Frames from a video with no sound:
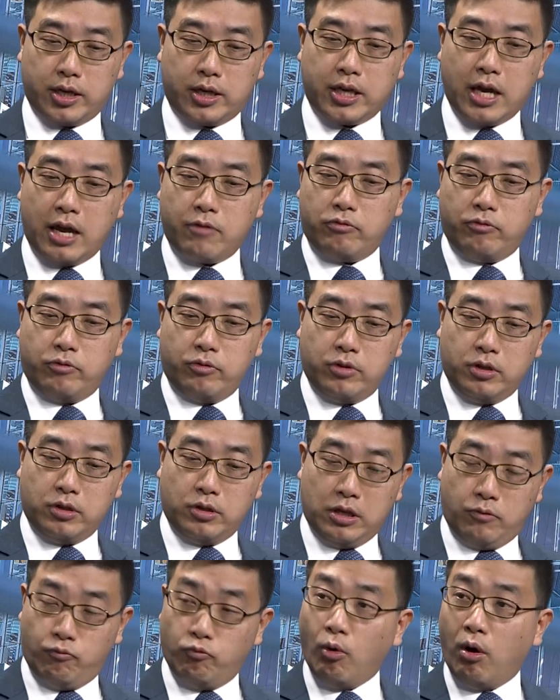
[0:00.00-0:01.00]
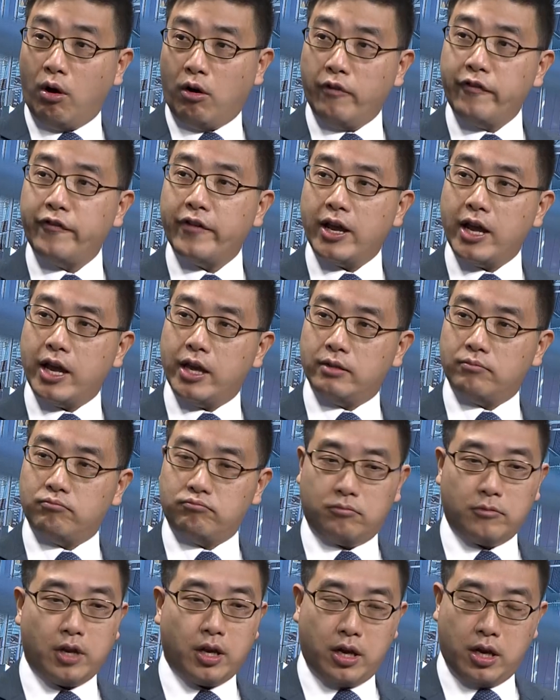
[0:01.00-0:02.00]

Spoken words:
get involved and